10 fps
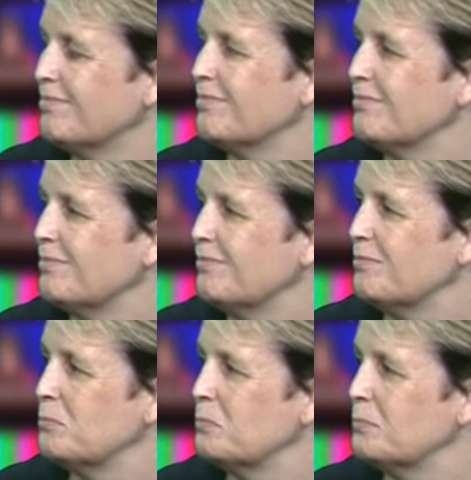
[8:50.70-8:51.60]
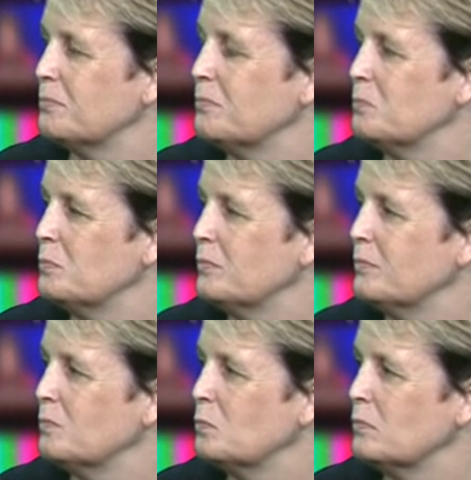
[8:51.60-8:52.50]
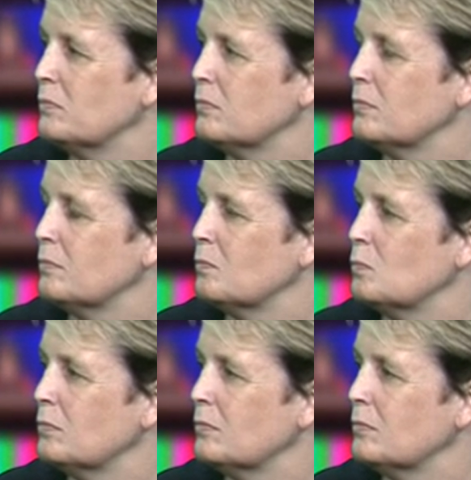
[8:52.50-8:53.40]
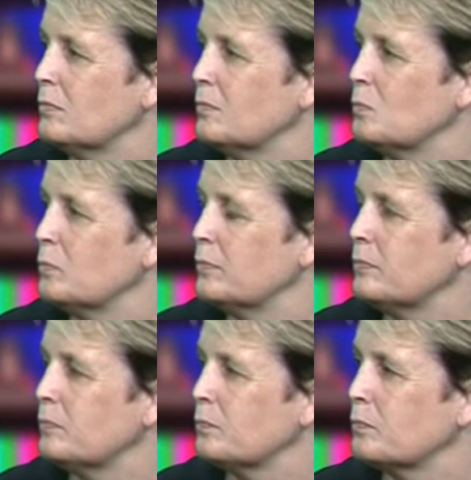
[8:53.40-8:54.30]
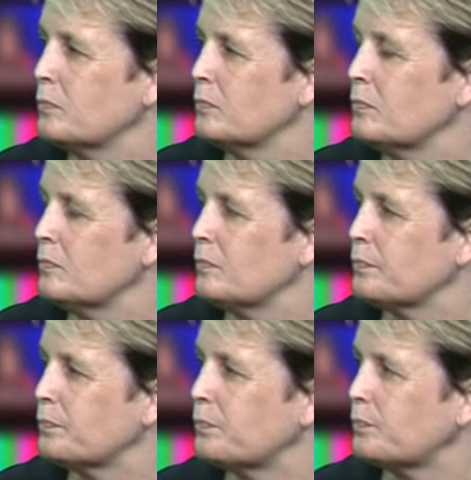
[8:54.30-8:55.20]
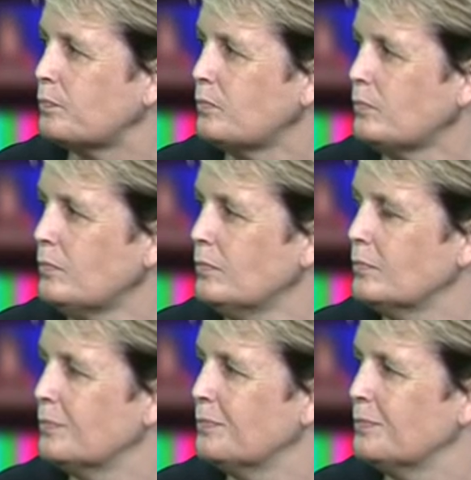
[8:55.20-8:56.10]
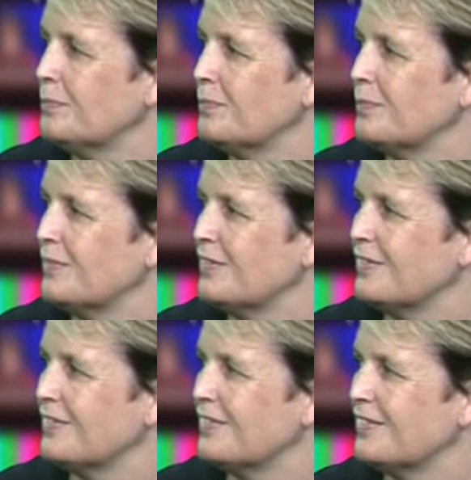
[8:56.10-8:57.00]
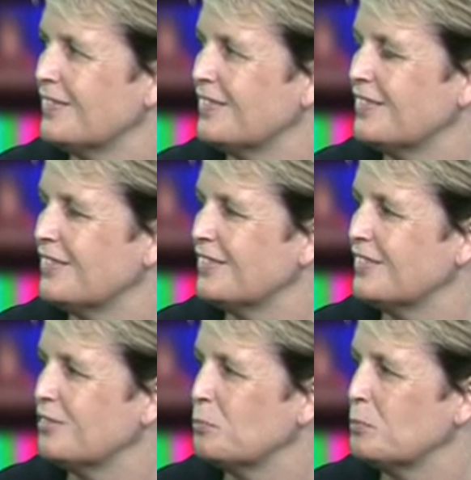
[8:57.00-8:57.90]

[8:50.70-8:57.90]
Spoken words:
(not speaking)